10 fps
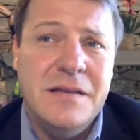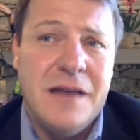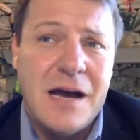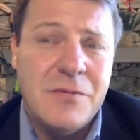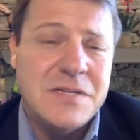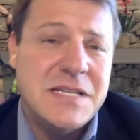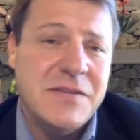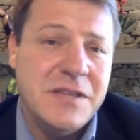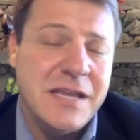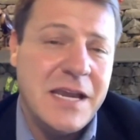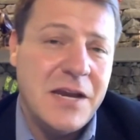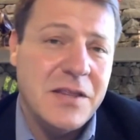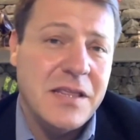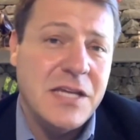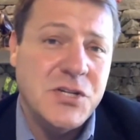not receiving the
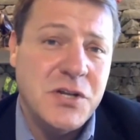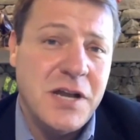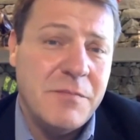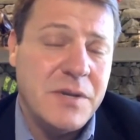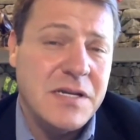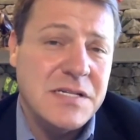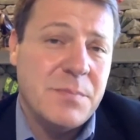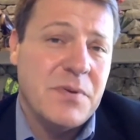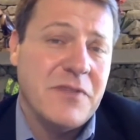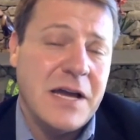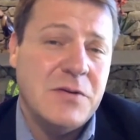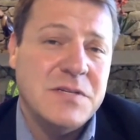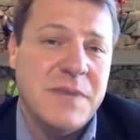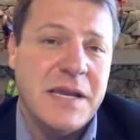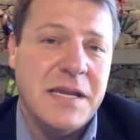care that they should have because a
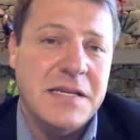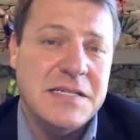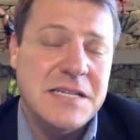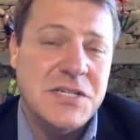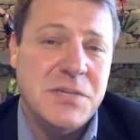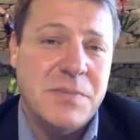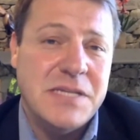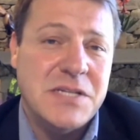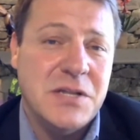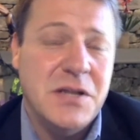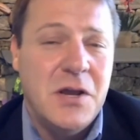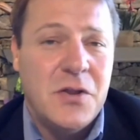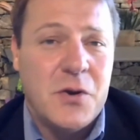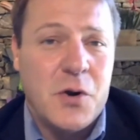provider is making a decision based on